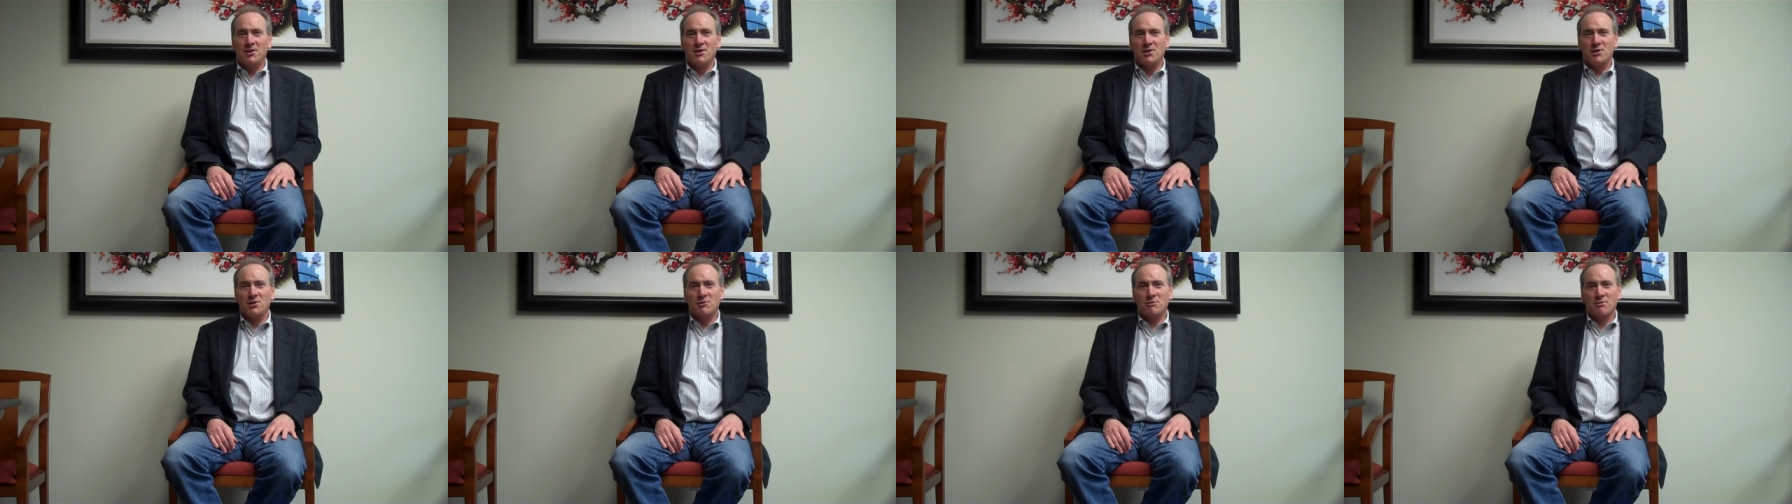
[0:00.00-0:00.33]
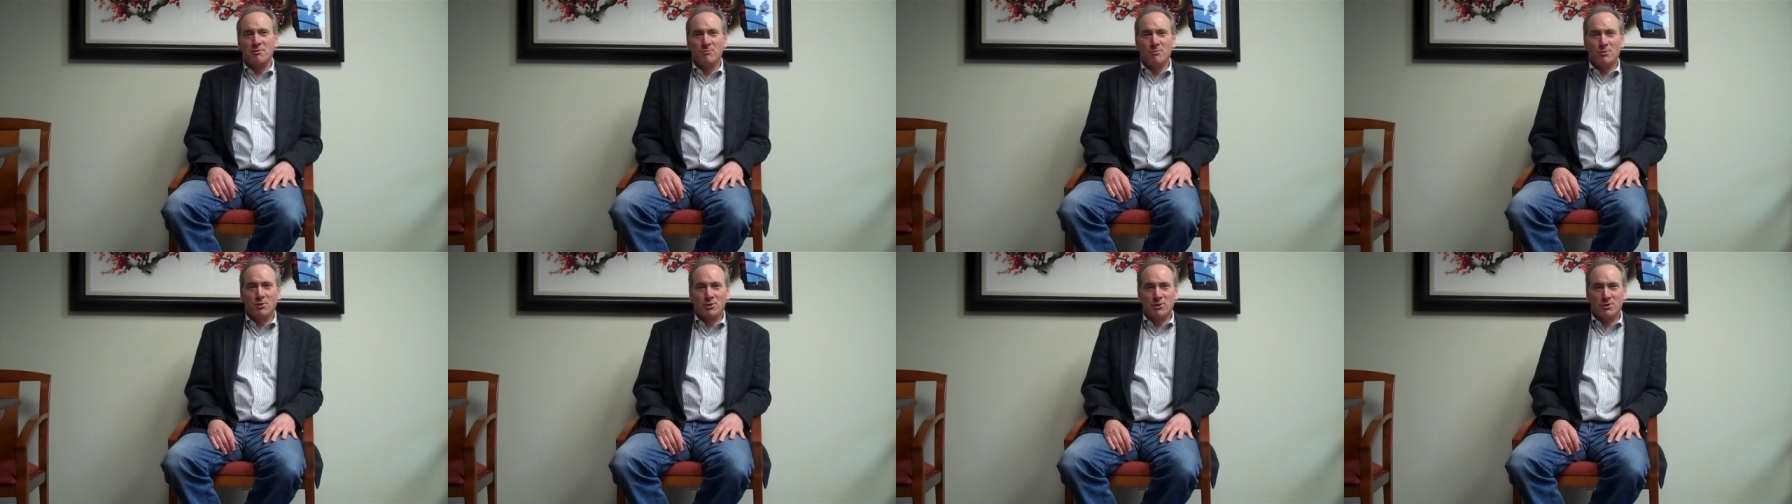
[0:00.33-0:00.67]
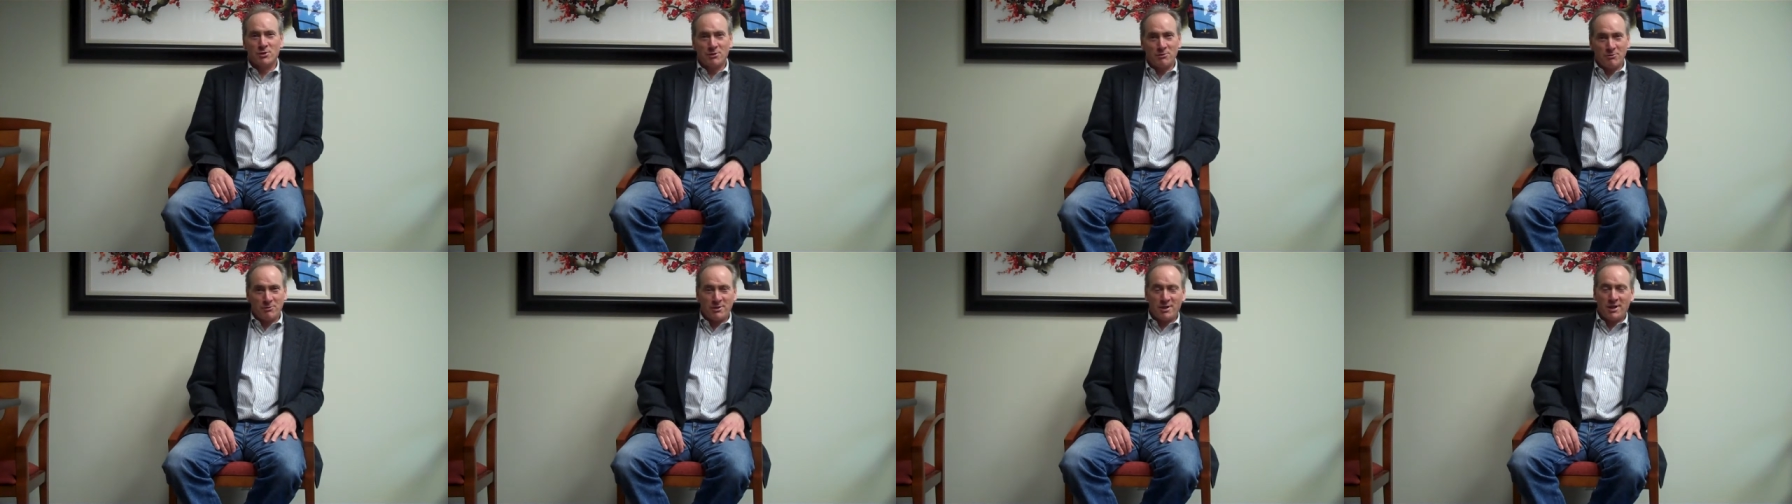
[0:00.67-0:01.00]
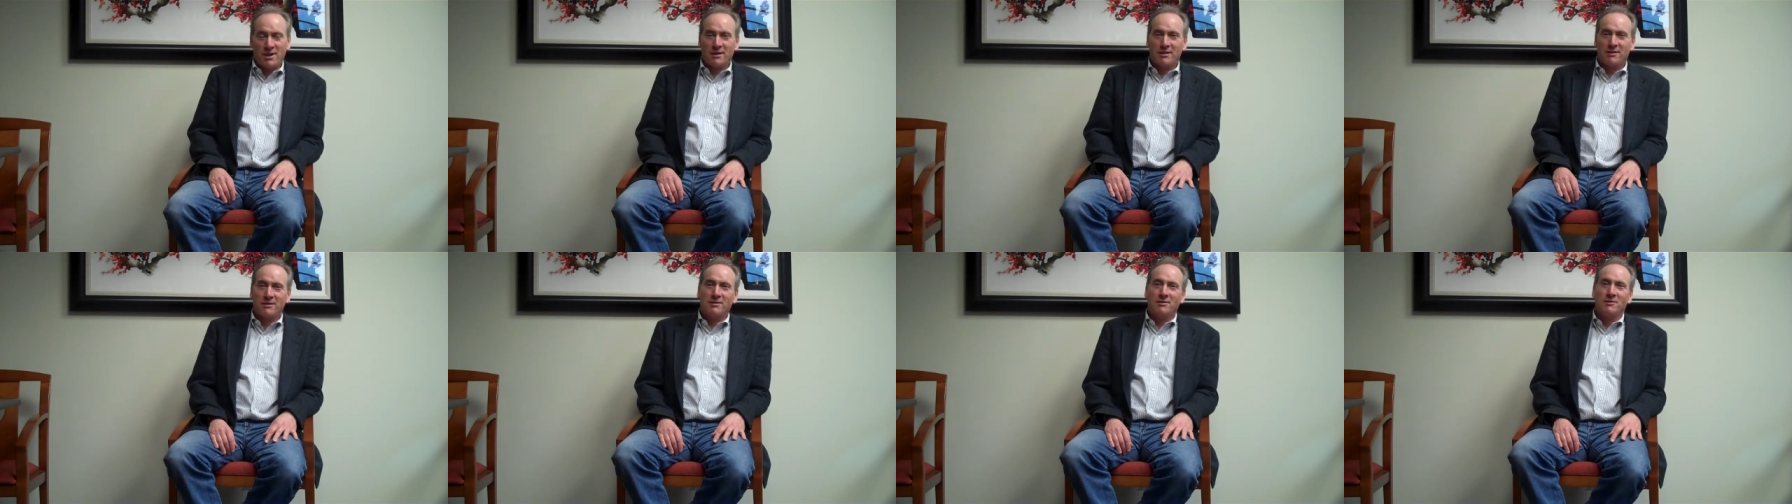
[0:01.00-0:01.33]
history books do
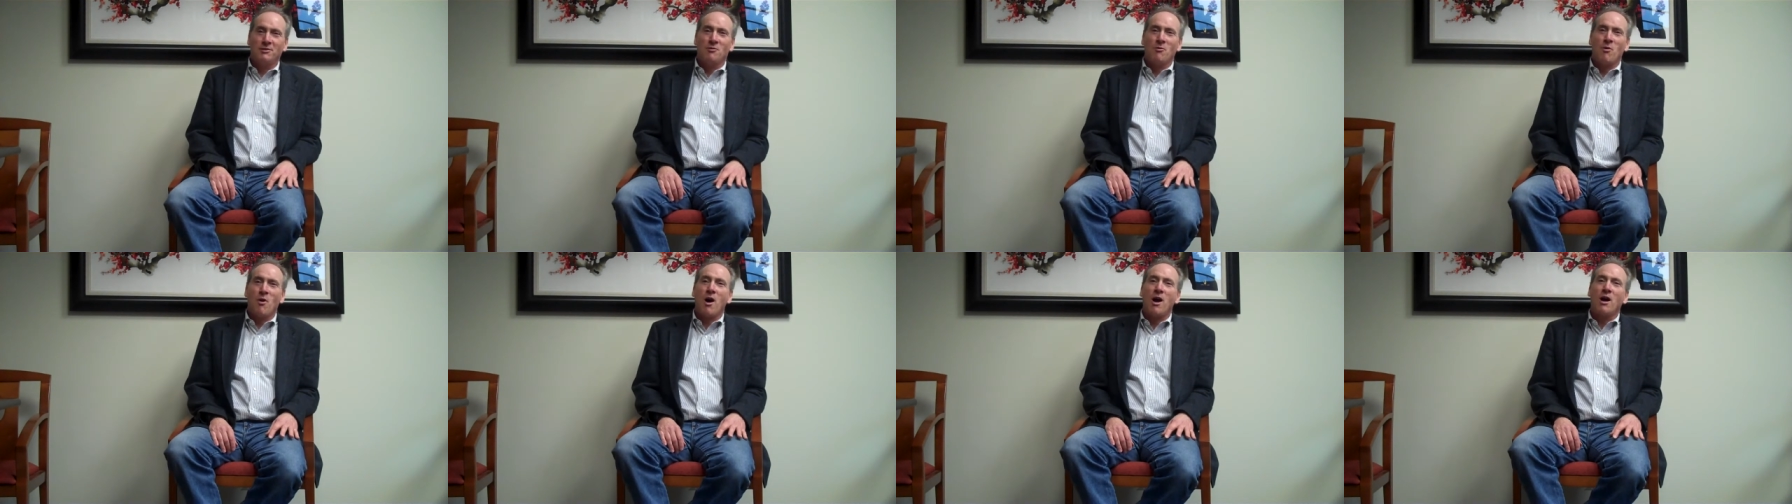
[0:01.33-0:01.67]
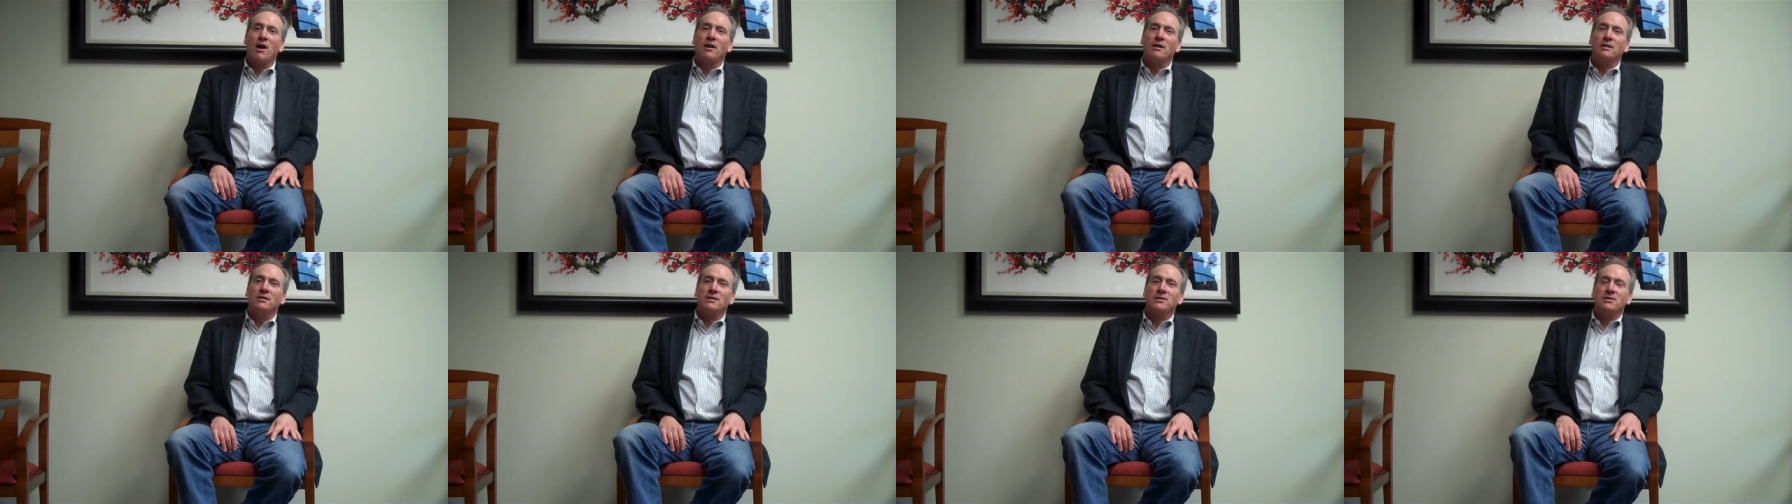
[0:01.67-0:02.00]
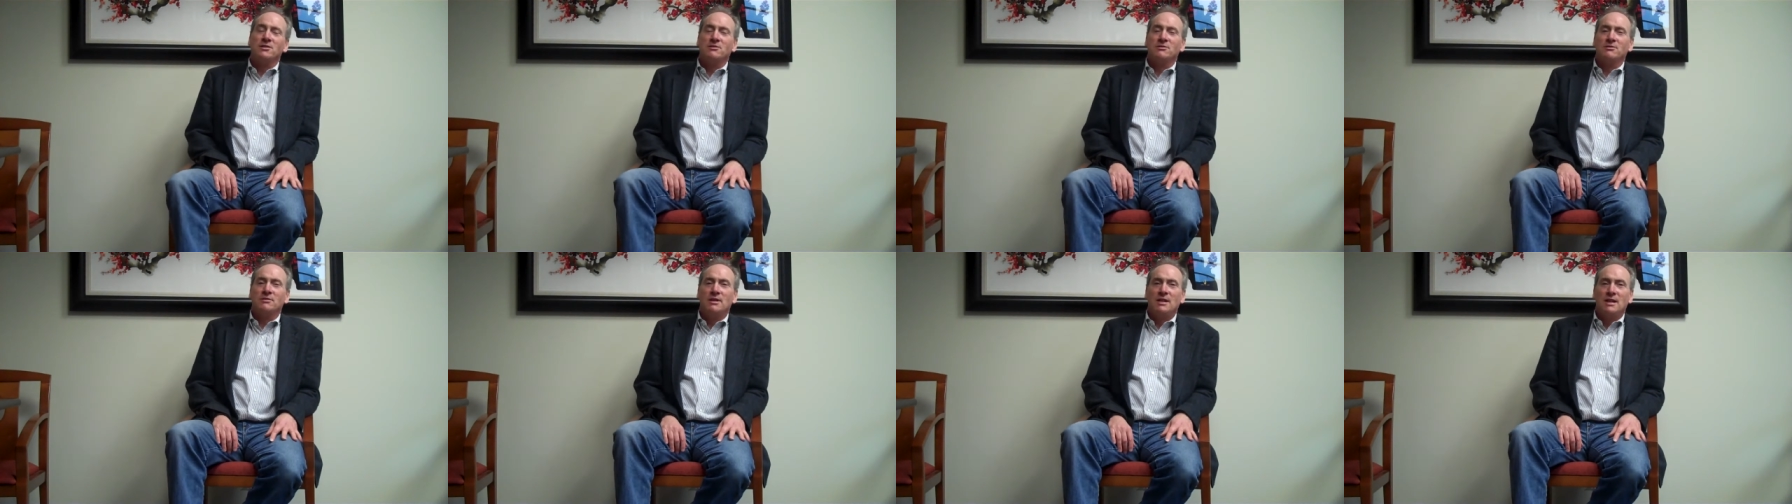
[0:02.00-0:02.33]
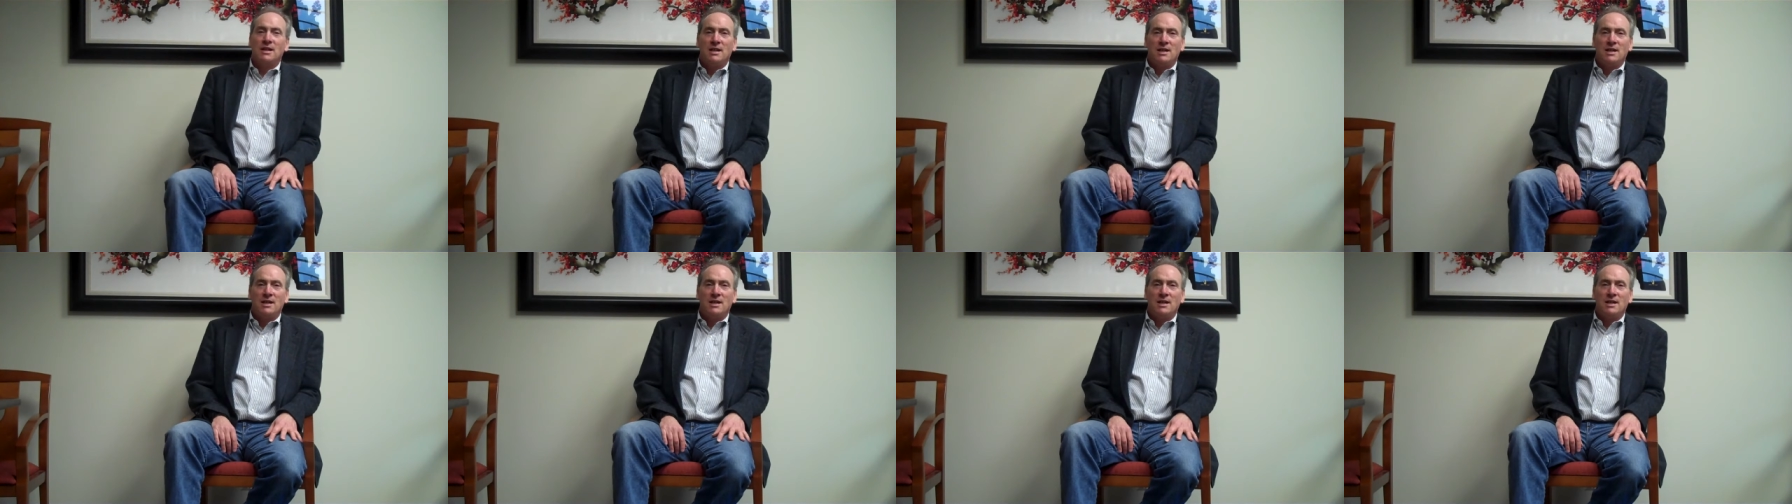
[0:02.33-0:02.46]
take a while to